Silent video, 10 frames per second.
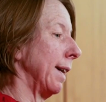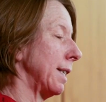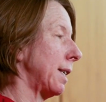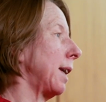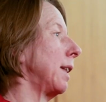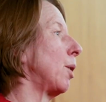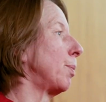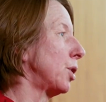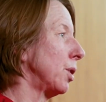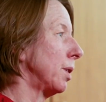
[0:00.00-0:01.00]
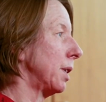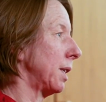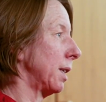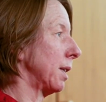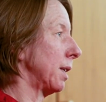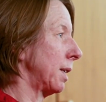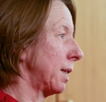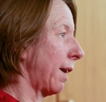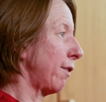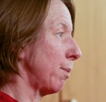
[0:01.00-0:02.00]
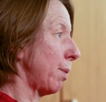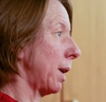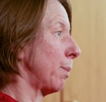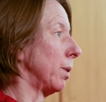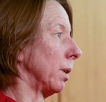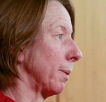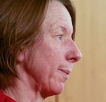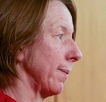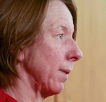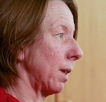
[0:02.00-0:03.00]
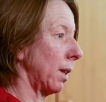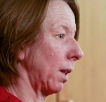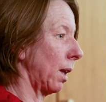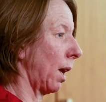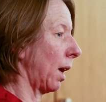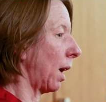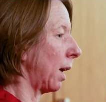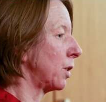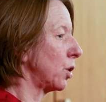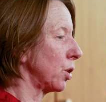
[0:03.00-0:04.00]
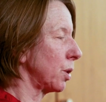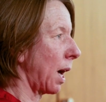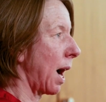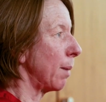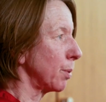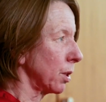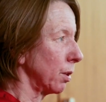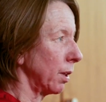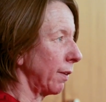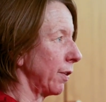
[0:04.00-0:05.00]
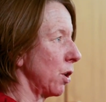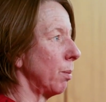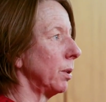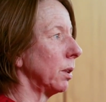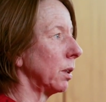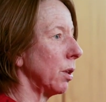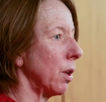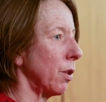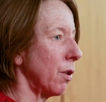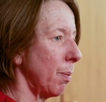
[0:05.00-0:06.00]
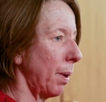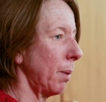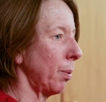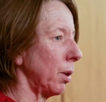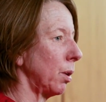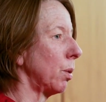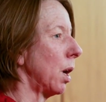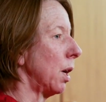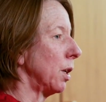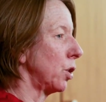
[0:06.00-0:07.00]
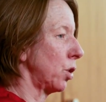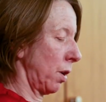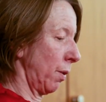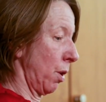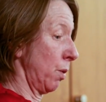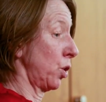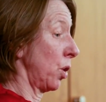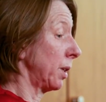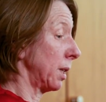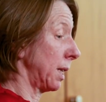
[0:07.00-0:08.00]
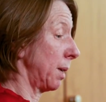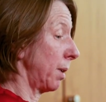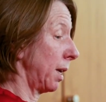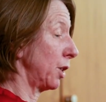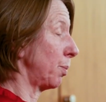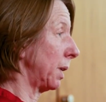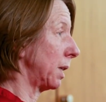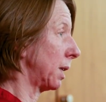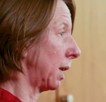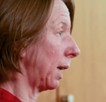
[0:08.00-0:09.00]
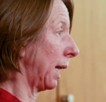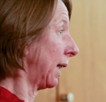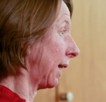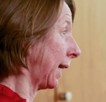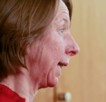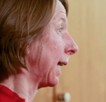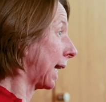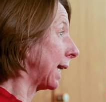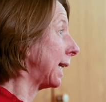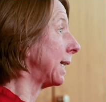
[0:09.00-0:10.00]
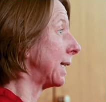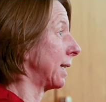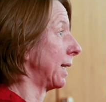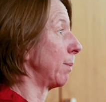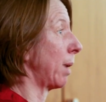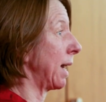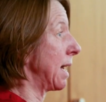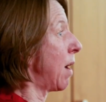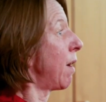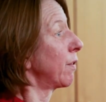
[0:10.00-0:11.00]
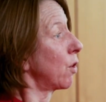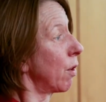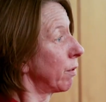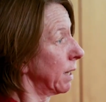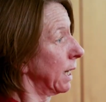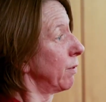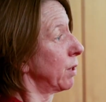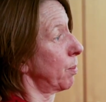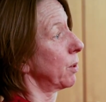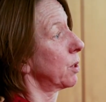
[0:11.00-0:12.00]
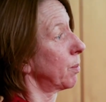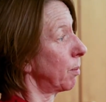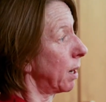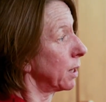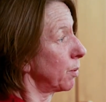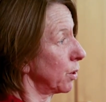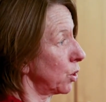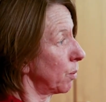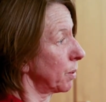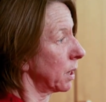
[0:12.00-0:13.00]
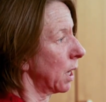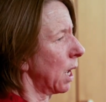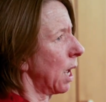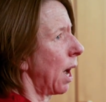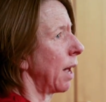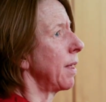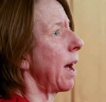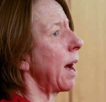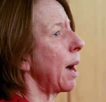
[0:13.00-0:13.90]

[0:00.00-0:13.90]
seeing the opportunity that it's given people. It's just absolutely phenomenal. There are people who joined the team at HPC in the cleaning team, and now I've got really responsible management jobs, and that